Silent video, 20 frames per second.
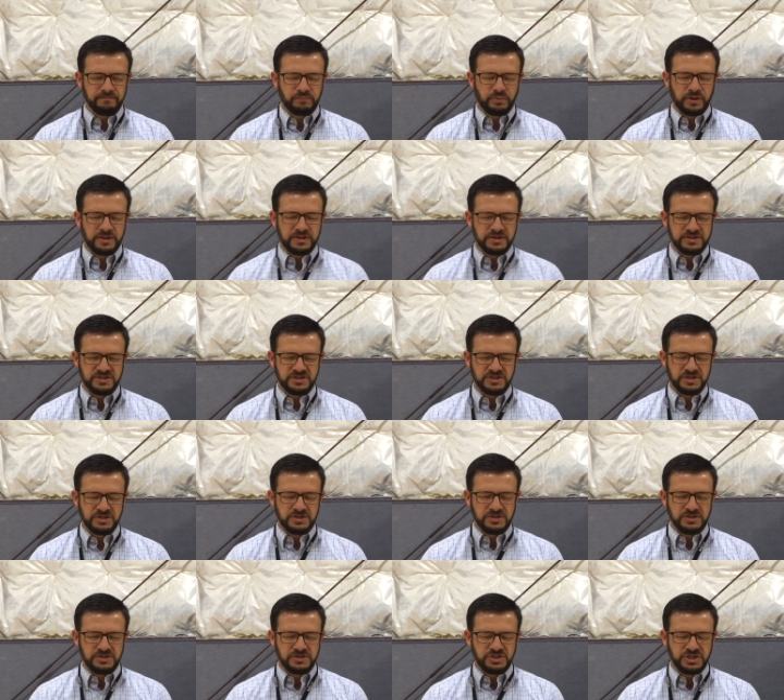pray this in
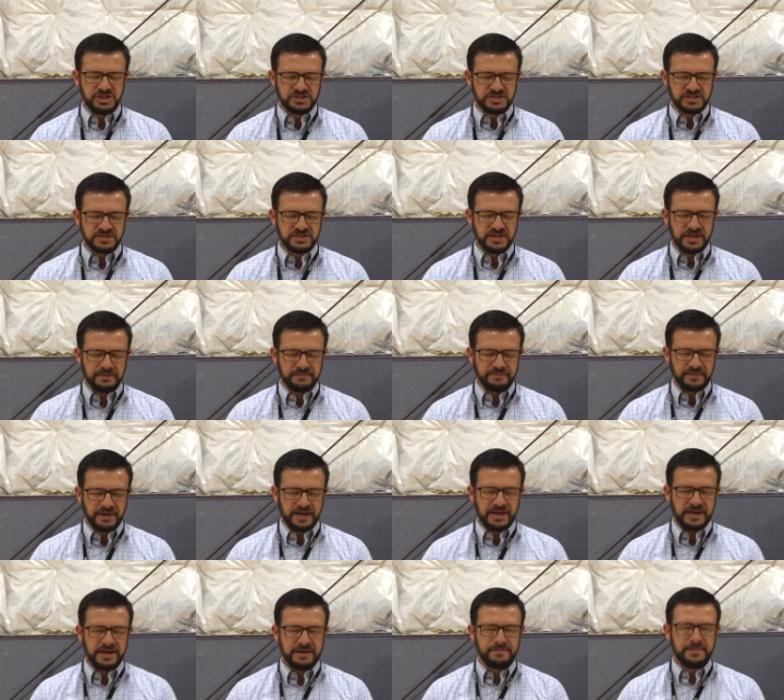Jesus' name.
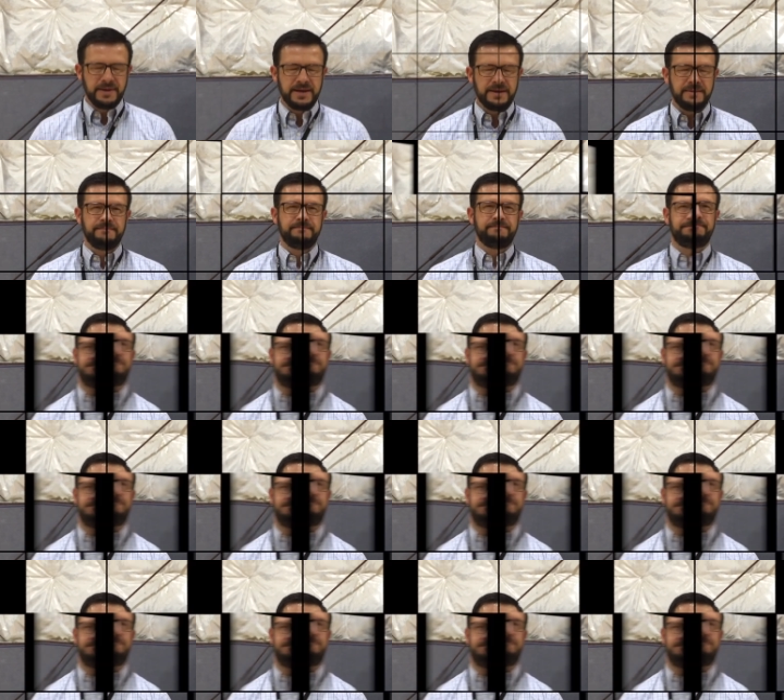Amen.